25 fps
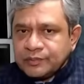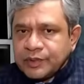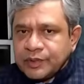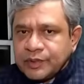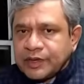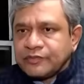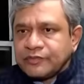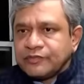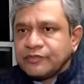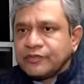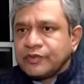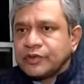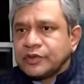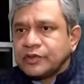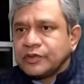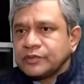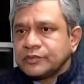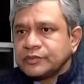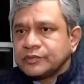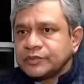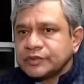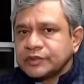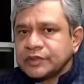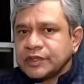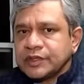
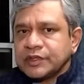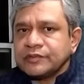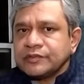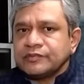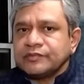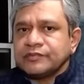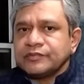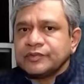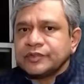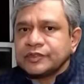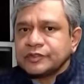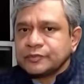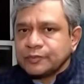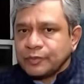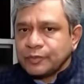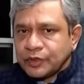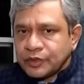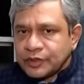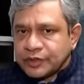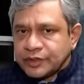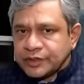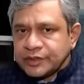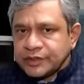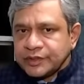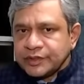platforms have
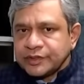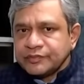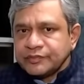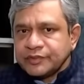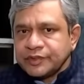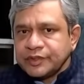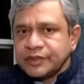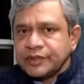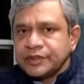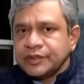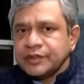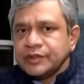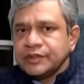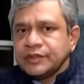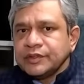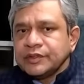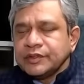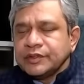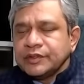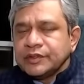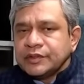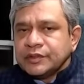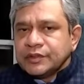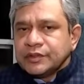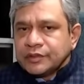responded in a very
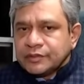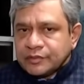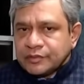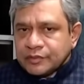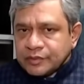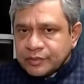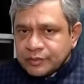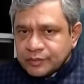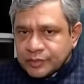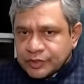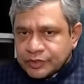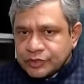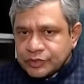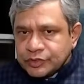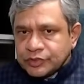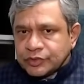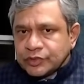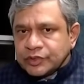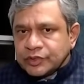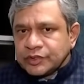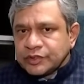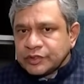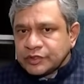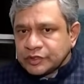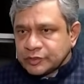mature
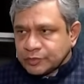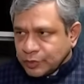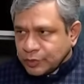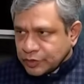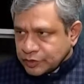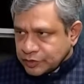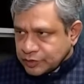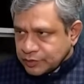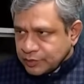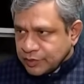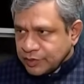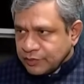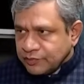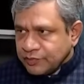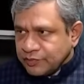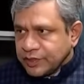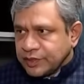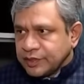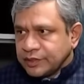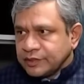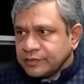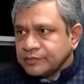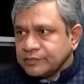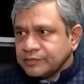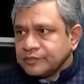and responsible
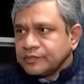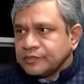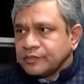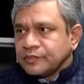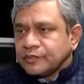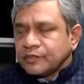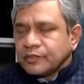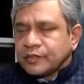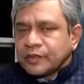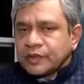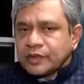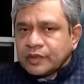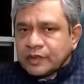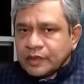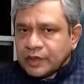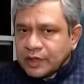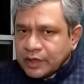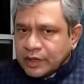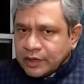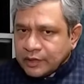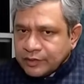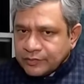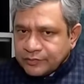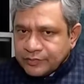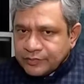way. They
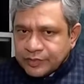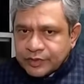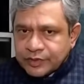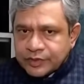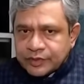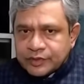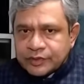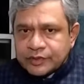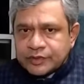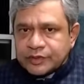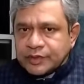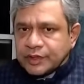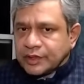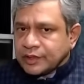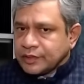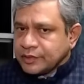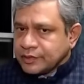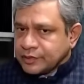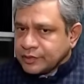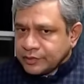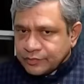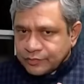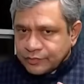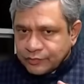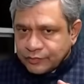have, they are
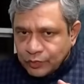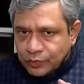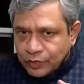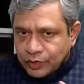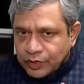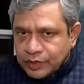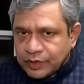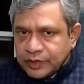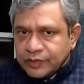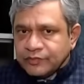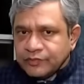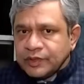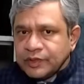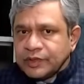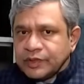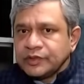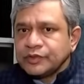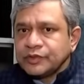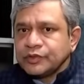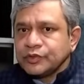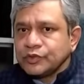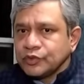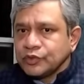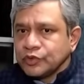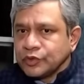fully willing
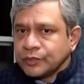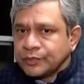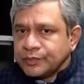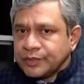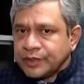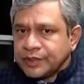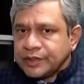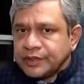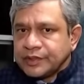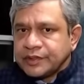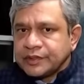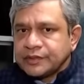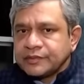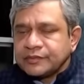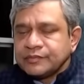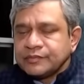to cooperate,